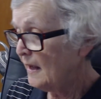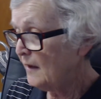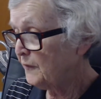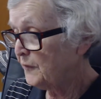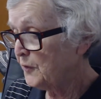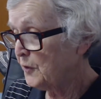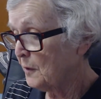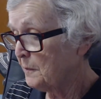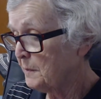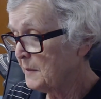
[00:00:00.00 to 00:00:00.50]

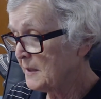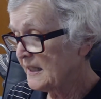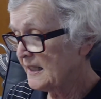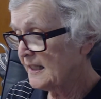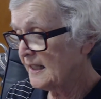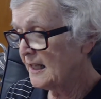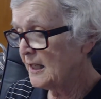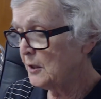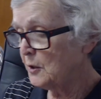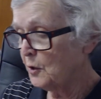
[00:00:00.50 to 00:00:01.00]
you're a
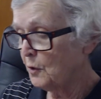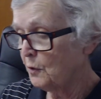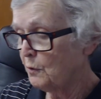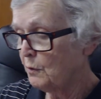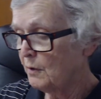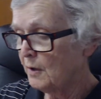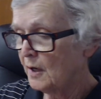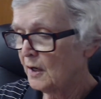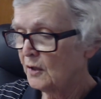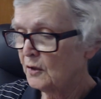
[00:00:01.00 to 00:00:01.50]
mosquito,
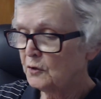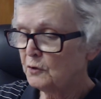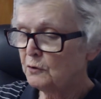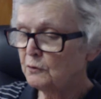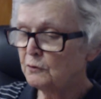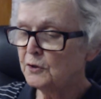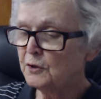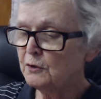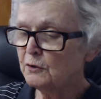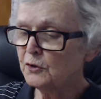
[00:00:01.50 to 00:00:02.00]
you
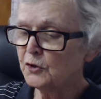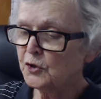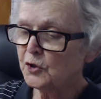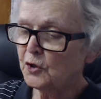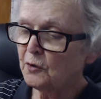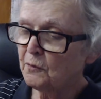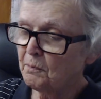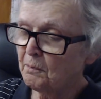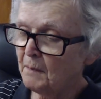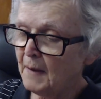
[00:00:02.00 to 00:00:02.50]
use
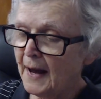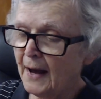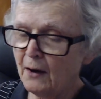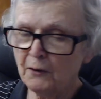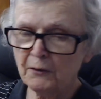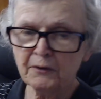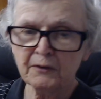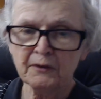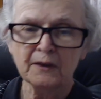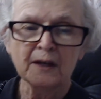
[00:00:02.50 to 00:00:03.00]
your
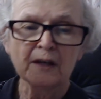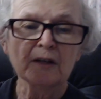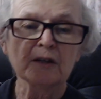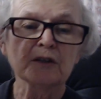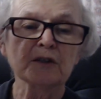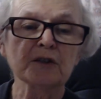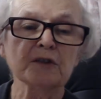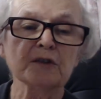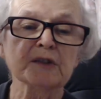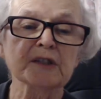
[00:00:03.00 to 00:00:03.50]
mouth
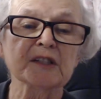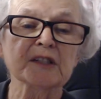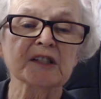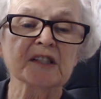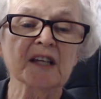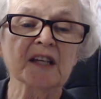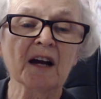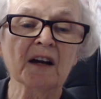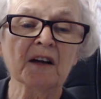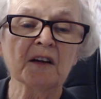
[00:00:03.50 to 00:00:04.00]
to
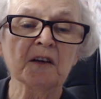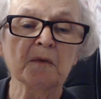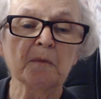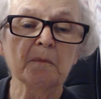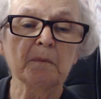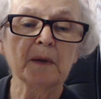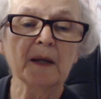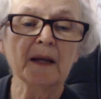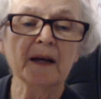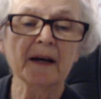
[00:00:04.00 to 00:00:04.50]
suck
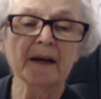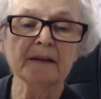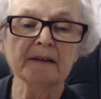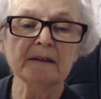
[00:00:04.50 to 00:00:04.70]
blood.